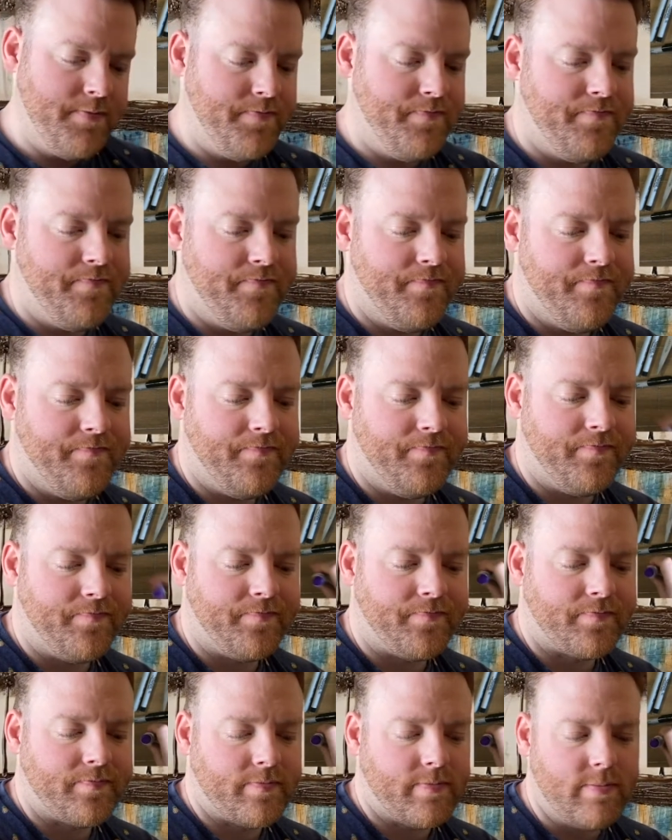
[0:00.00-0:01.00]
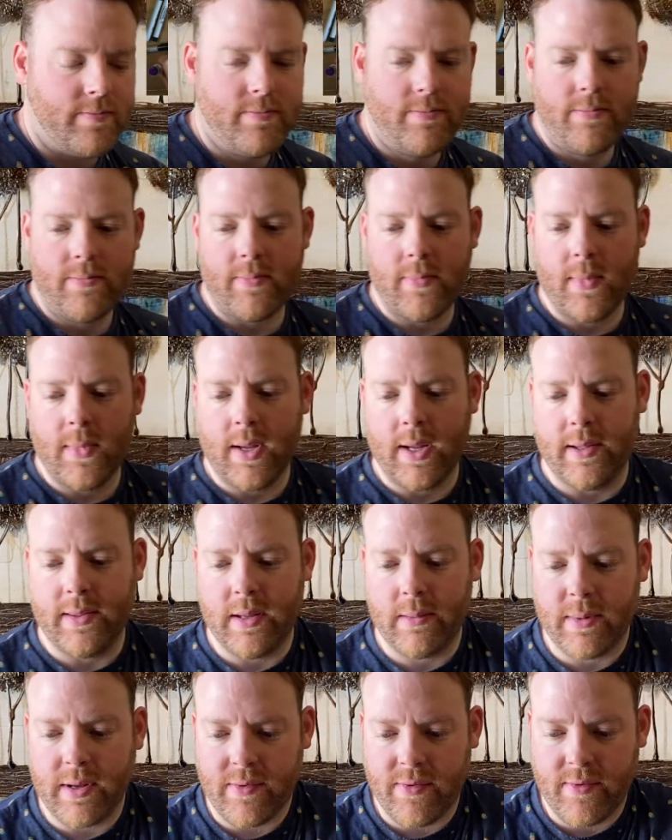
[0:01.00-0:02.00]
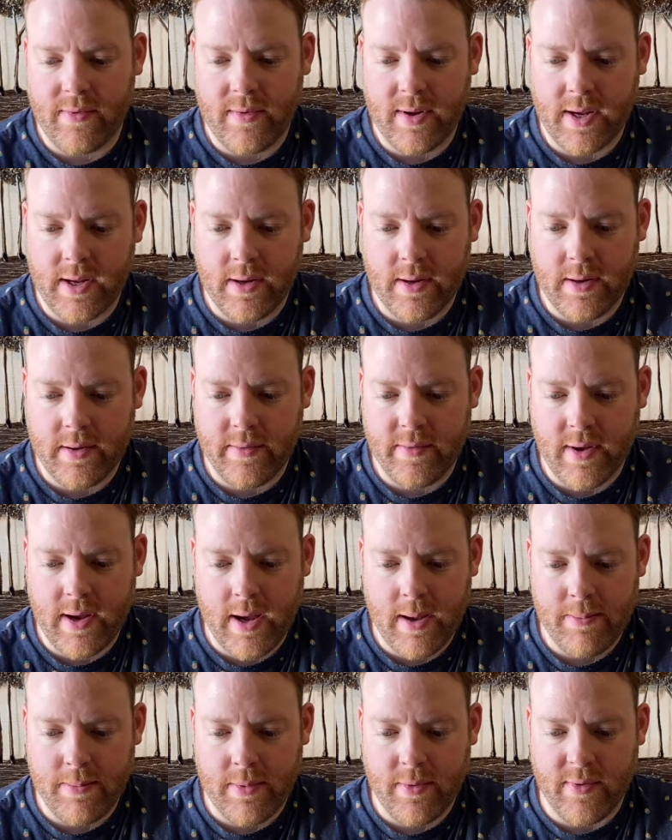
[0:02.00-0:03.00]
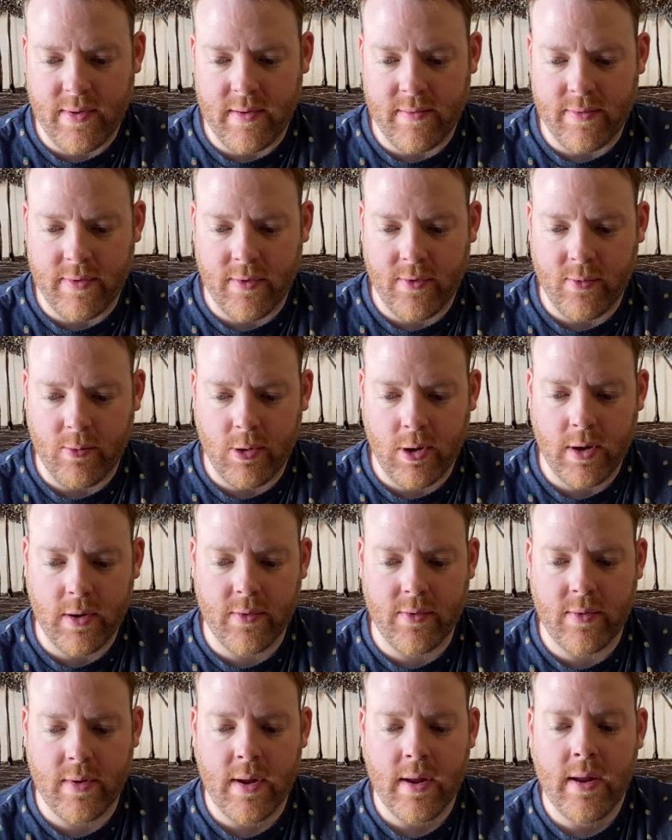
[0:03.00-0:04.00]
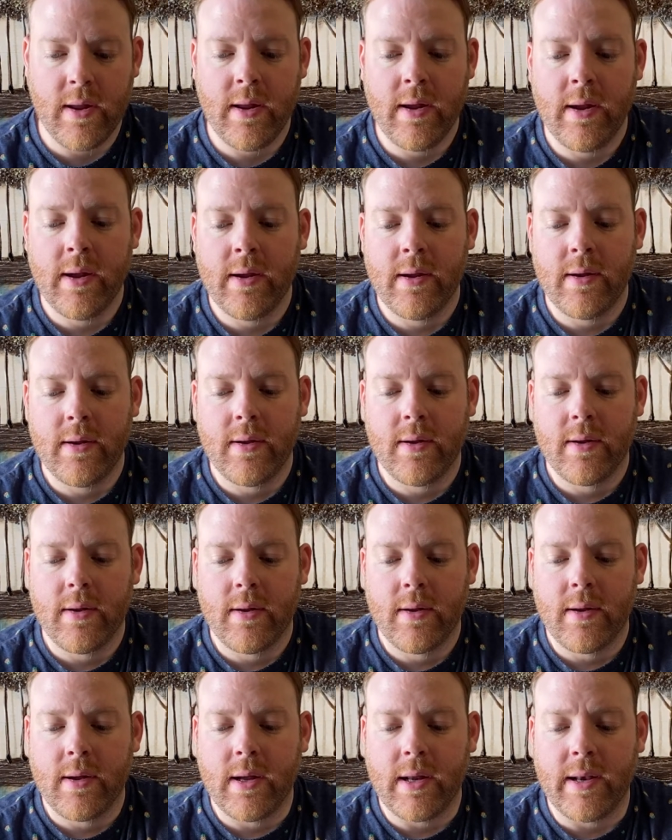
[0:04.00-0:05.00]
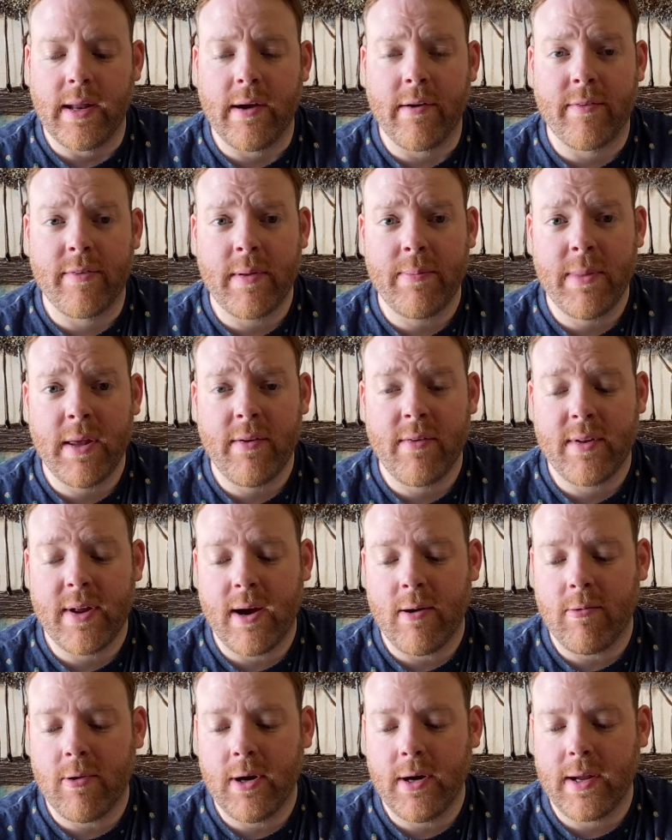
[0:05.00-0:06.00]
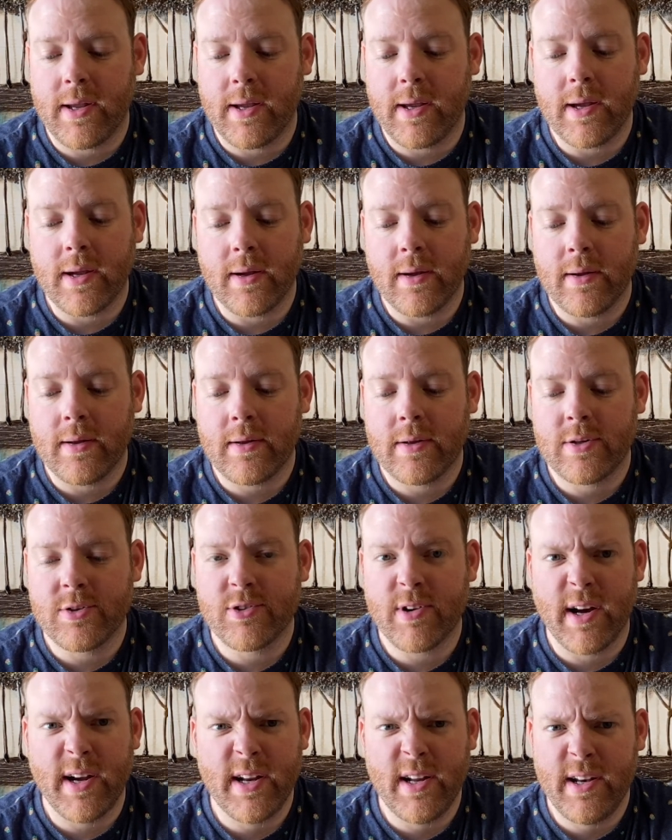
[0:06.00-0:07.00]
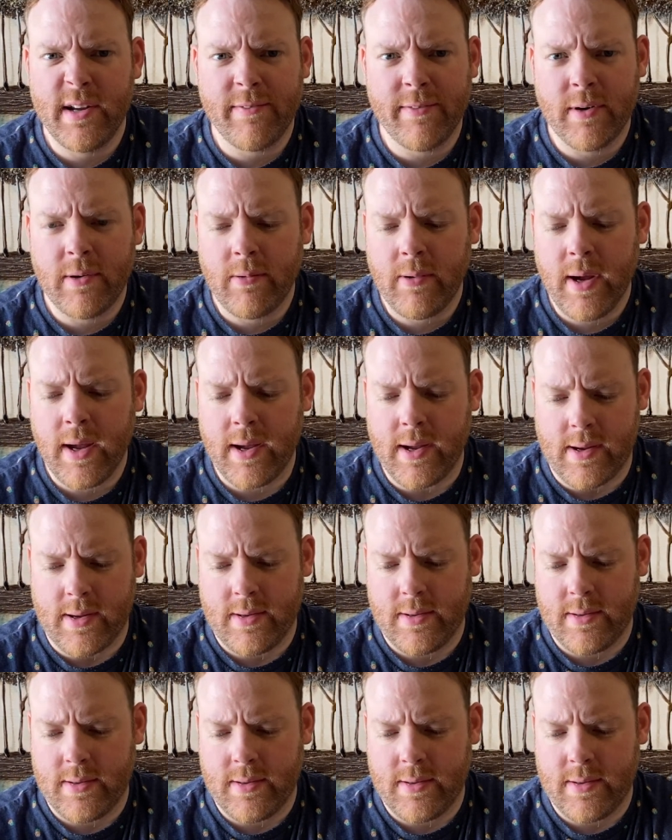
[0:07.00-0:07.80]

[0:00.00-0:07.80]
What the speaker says: And I'm gonna stick it on top, see if this works. Now, if something's not working, try it a different way.